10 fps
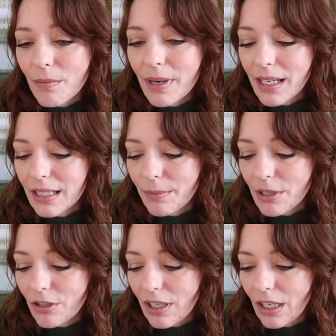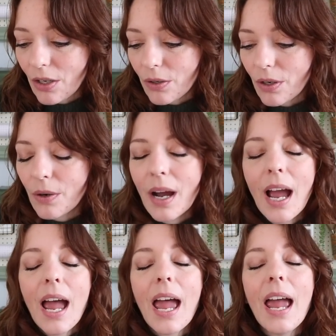My kids have been drinking cocoa,
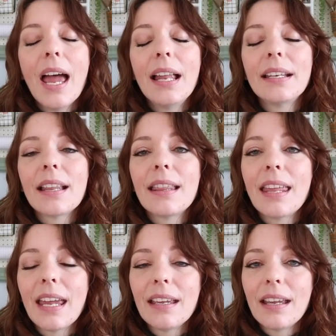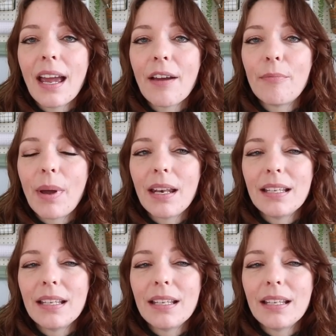and they have been,